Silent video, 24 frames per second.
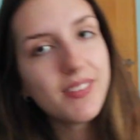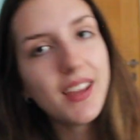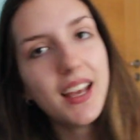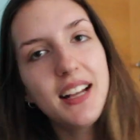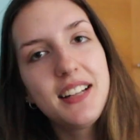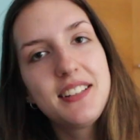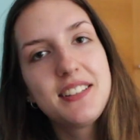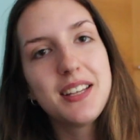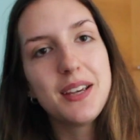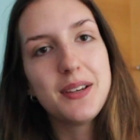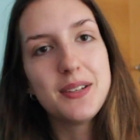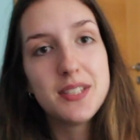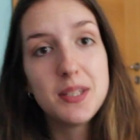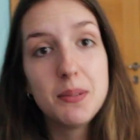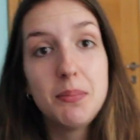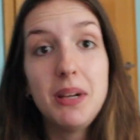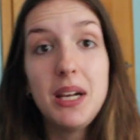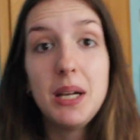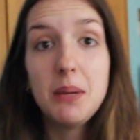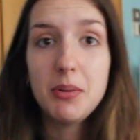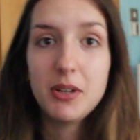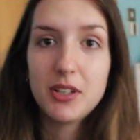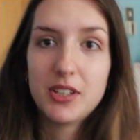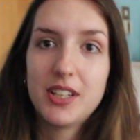And so it's the
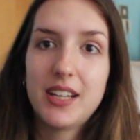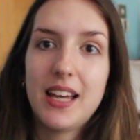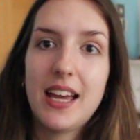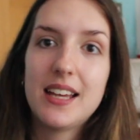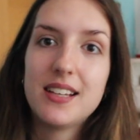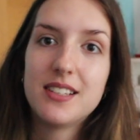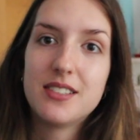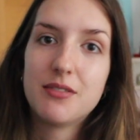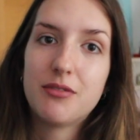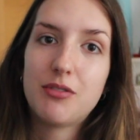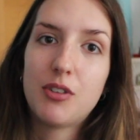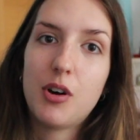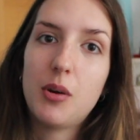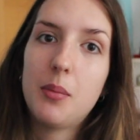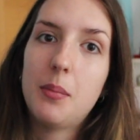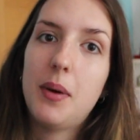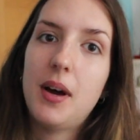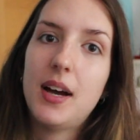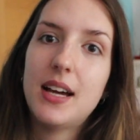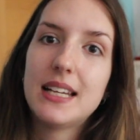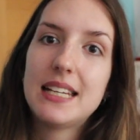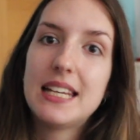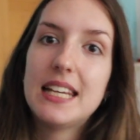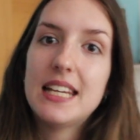Billy bookcase from
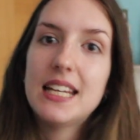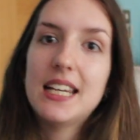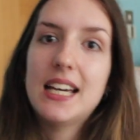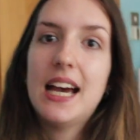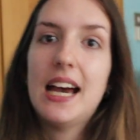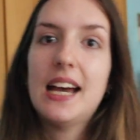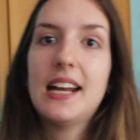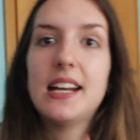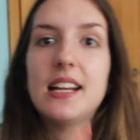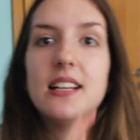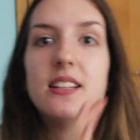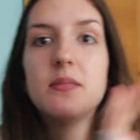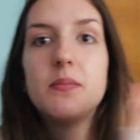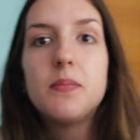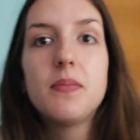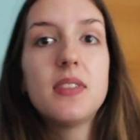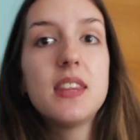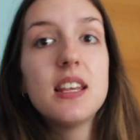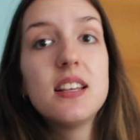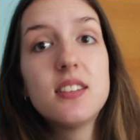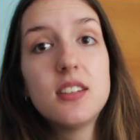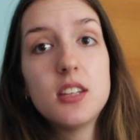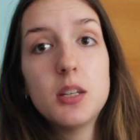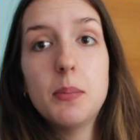Ikea and it's,
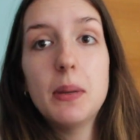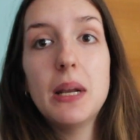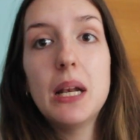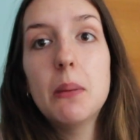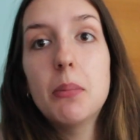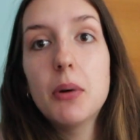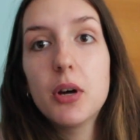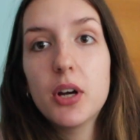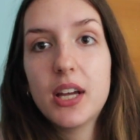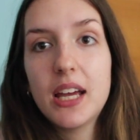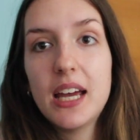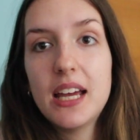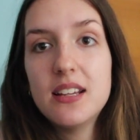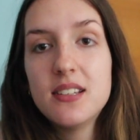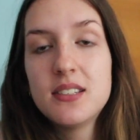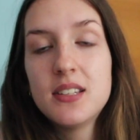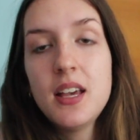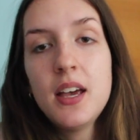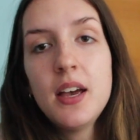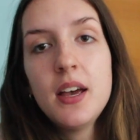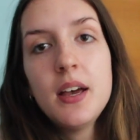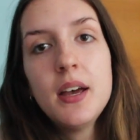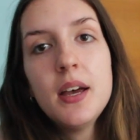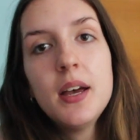this is the Billy bookcase,
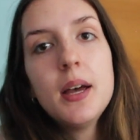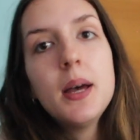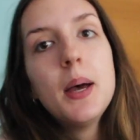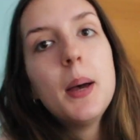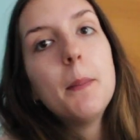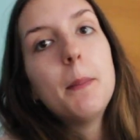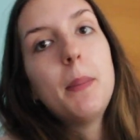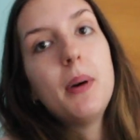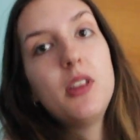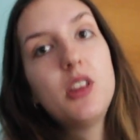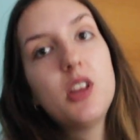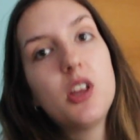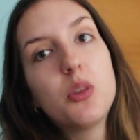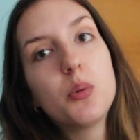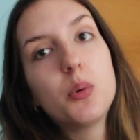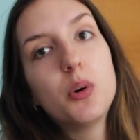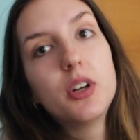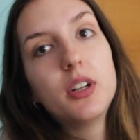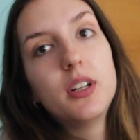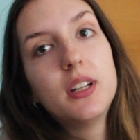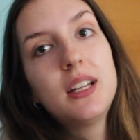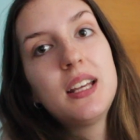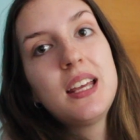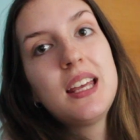but the other
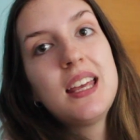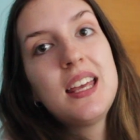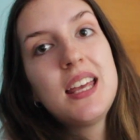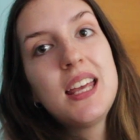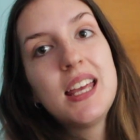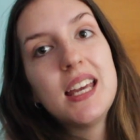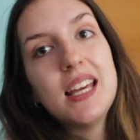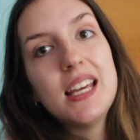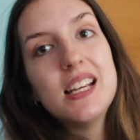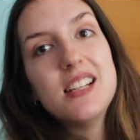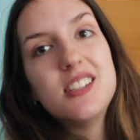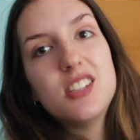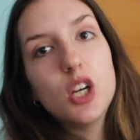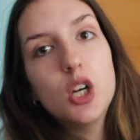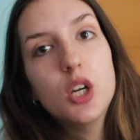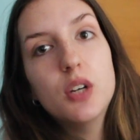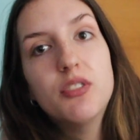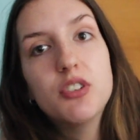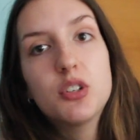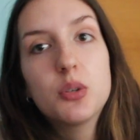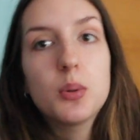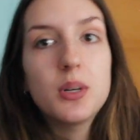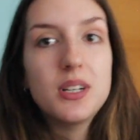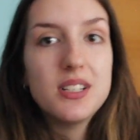one is
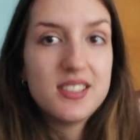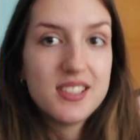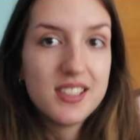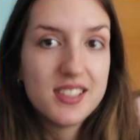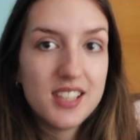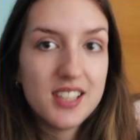over twice the